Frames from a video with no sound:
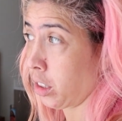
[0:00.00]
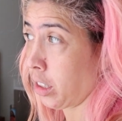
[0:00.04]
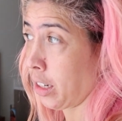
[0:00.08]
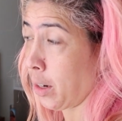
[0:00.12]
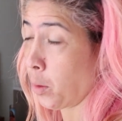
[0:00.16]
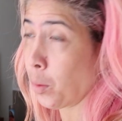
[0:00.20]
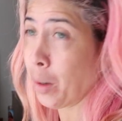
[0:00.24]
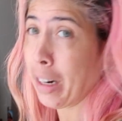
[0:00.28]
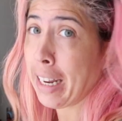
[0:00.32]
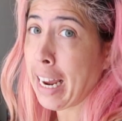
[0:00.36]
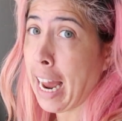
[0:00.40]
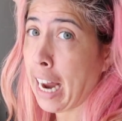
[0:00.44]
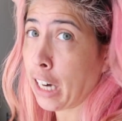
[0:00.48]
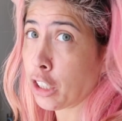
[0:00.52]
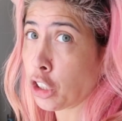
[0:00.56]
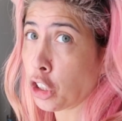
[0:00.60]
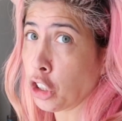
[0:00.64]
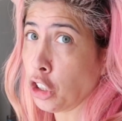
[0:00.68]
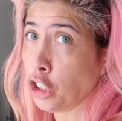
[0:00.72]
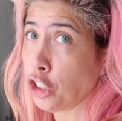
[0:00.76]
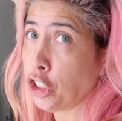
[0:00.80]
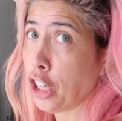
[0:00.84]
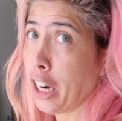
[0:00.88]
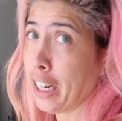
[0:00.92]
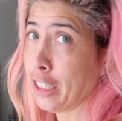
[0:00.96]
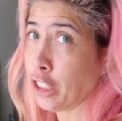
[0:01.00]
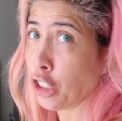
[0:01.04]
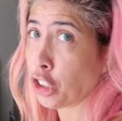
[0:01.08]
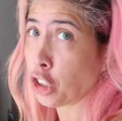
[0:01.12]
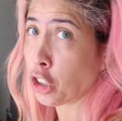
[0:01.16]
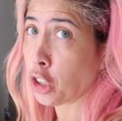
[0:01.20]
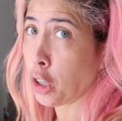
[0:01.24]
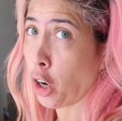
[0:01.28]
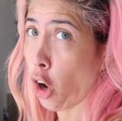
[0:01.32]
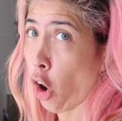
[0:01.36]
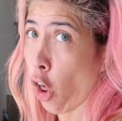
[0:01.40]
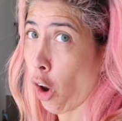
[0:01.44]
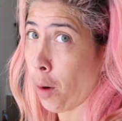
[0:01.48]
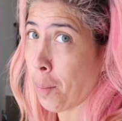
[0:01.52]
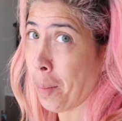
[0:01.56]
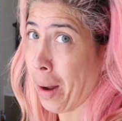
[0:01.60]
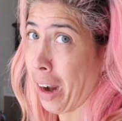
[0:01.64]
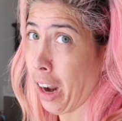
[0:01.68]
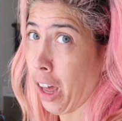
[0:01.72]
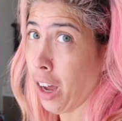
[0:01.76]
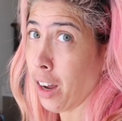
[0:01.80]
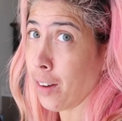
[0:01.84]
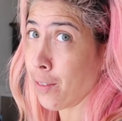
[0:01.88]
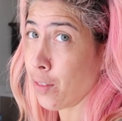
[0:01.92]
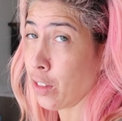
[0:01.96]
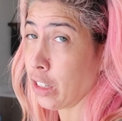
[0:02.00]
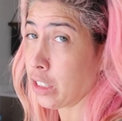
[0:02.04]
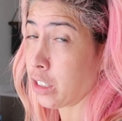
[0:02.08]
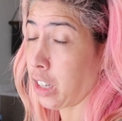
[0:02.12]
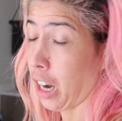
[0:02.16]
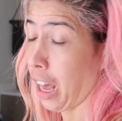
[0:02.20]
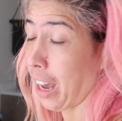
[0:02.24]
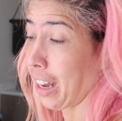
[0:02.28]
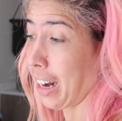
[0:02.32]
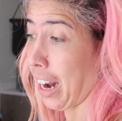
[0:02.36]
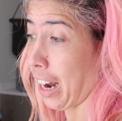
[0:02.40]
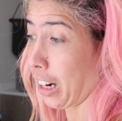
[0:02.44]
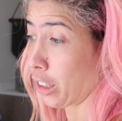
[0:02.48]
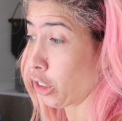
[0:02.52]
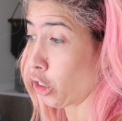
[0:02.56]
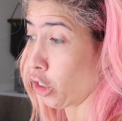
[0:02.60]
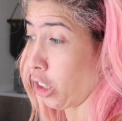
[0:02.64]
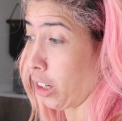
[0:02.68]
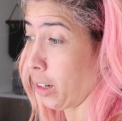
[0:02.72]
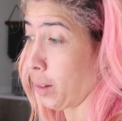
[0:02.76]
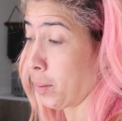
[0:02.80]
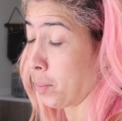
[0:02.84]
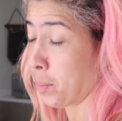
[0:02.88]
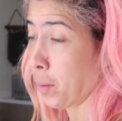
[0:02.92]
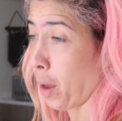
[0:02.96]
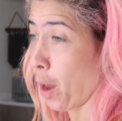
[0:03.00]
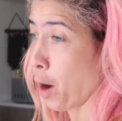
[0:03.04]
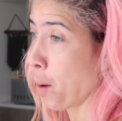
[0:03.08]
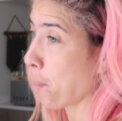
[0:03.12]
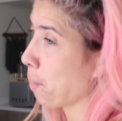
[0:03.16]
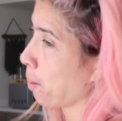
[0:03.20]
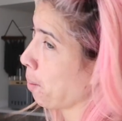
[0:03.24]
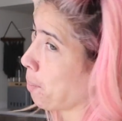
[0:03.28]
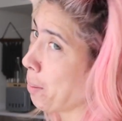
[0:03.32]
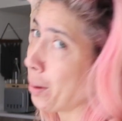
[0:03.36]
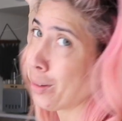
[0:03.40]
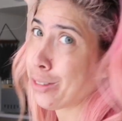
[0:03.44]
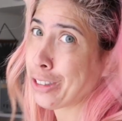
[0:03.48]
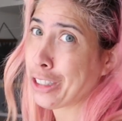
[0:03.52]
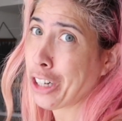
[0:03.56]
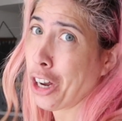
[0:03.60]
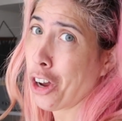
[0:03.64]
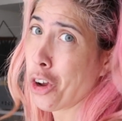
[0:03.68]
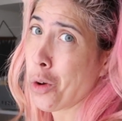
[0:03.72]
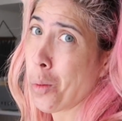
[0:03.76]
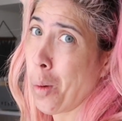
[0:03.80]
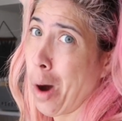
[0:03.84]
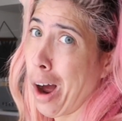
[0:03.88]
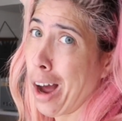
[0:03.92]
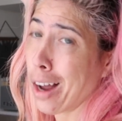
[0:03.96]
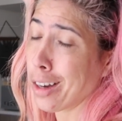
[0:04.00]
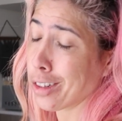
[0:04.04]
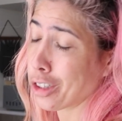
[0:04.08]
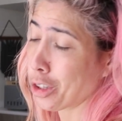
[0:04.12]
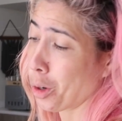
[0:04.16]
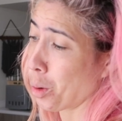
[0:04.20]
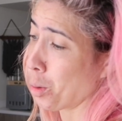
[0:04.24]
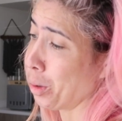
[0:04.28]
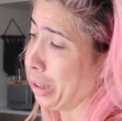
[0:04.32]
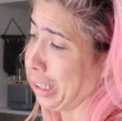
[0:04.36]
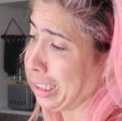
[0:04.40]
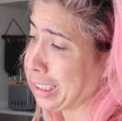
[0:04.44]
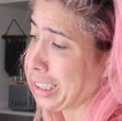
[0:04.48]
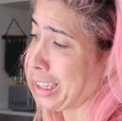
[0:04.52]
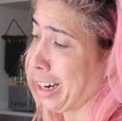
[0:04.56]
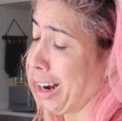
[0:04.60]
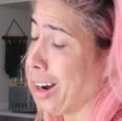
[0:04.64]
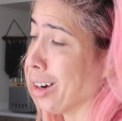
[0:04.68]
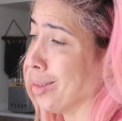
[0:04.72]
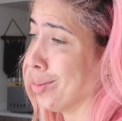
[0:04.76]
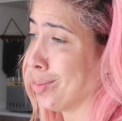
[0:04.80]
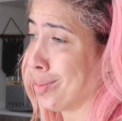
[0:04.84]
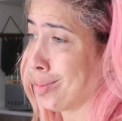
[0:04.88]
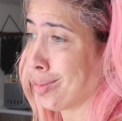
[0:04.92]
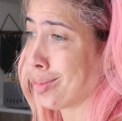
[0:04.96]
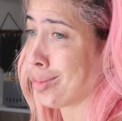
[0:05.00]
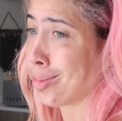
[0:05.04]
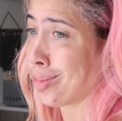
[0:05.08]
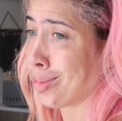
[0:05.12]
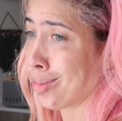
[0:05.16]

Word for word: It really actually changed a lot of my life, this light actually, and I'm about to tell you why, so listen up.